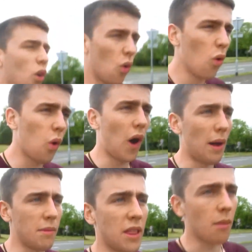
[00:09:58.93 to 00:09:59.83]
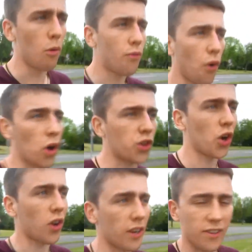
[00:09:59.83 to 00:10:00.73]
Oh, I'm in the mood for hot
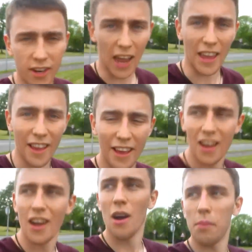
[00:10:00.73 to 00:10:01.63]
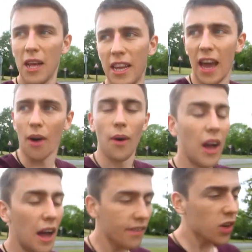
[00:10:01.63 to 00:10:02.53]
chocolate today. Bloody hell.
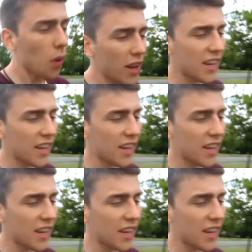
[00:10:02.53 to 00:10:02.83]
That was quite an